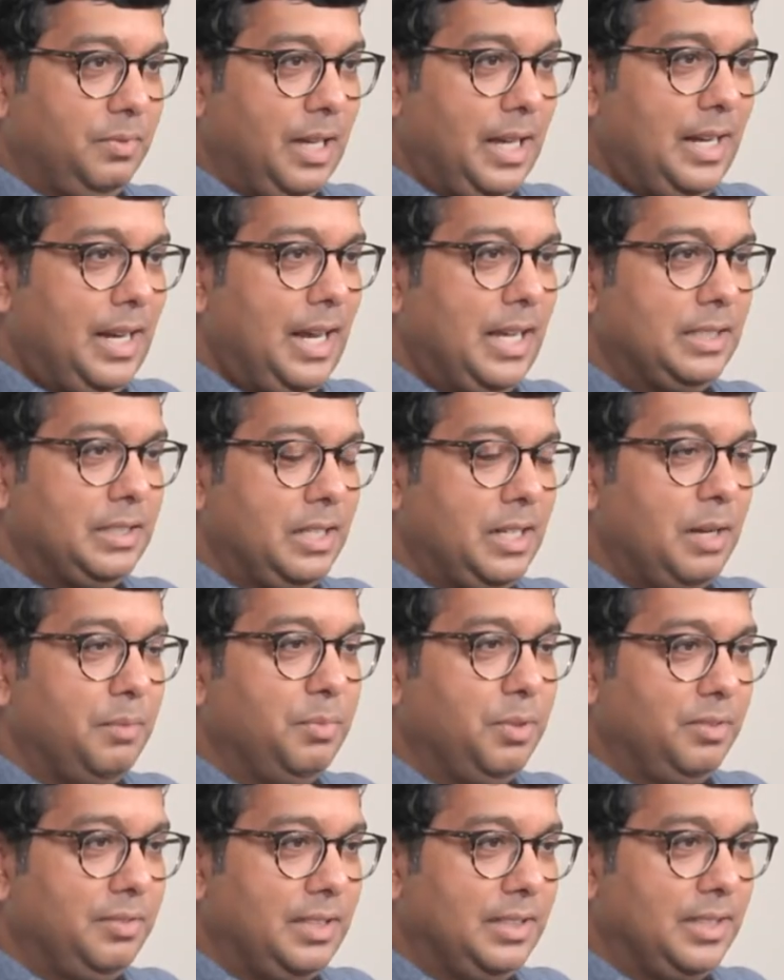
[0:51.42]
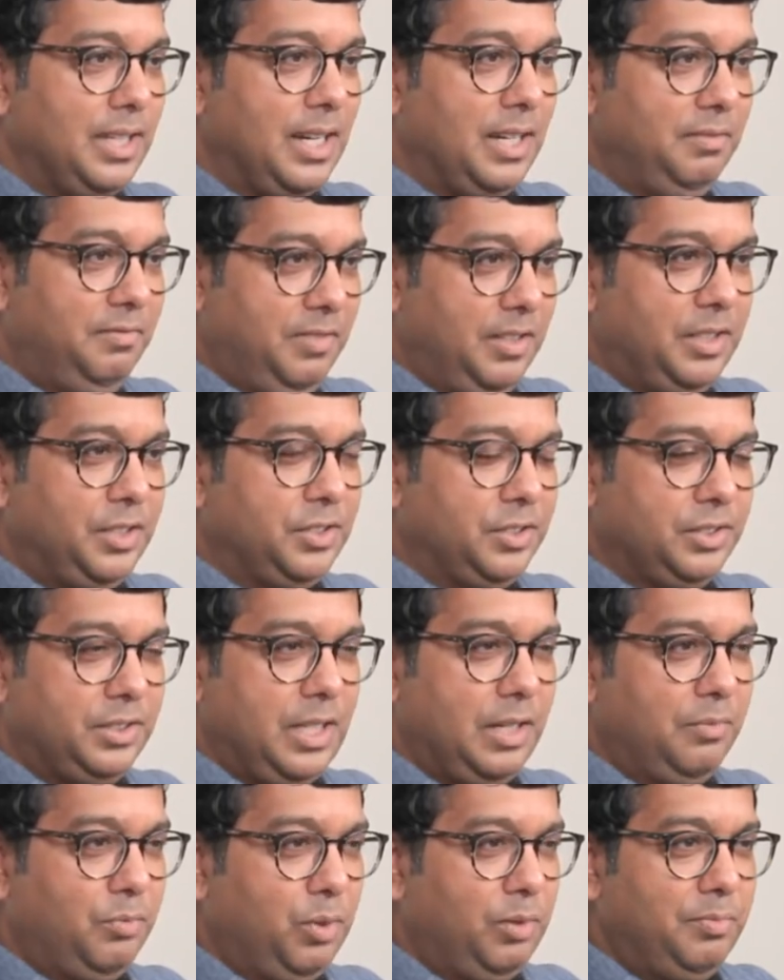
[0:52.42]
and has a number of design features
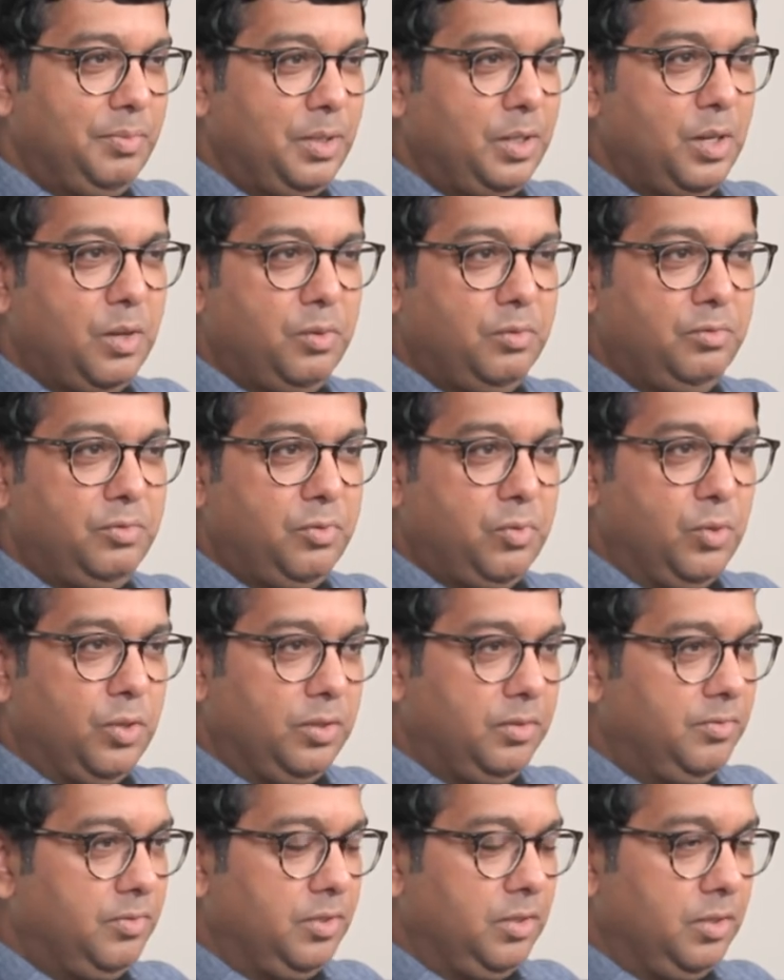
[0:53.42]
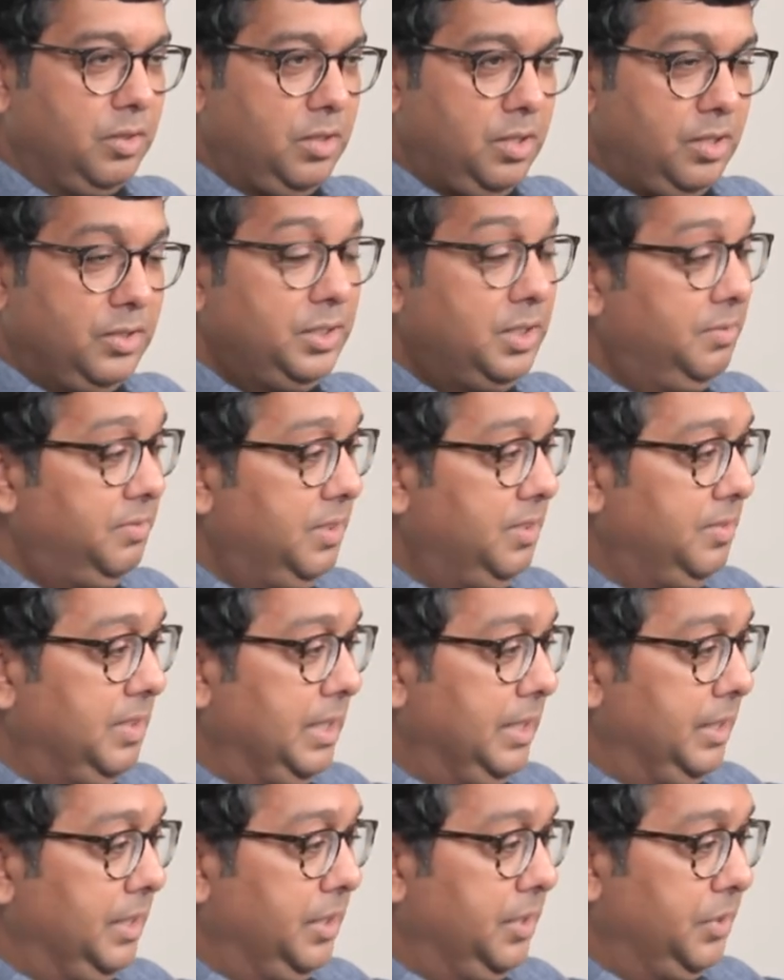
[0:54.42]
that we've been known for for close to
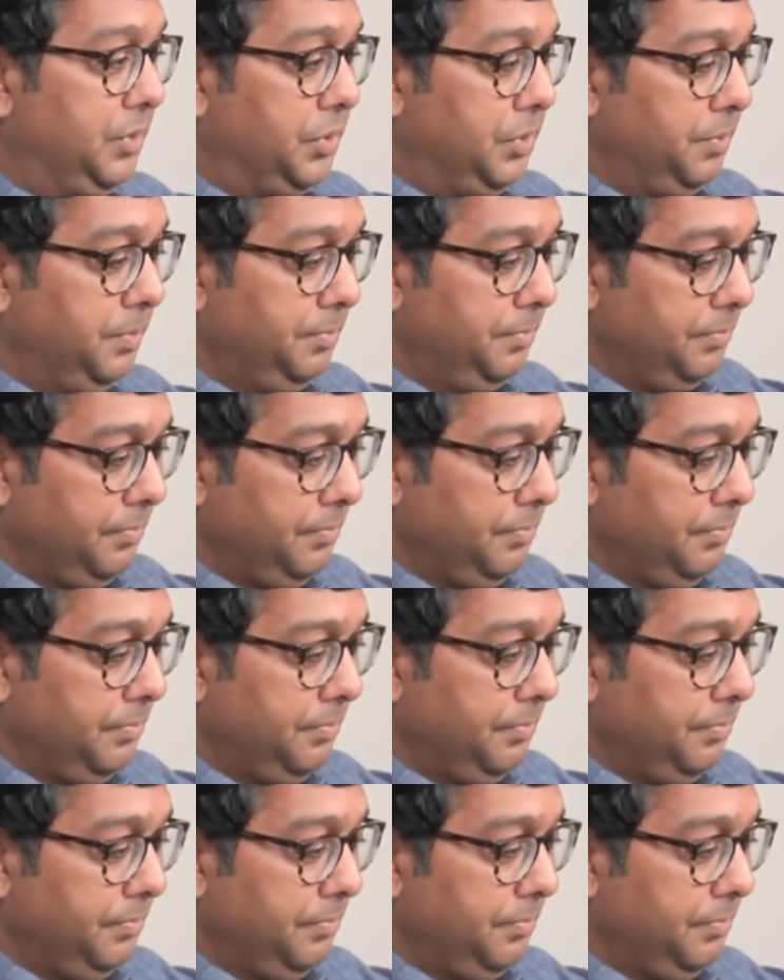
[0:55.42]
15 years.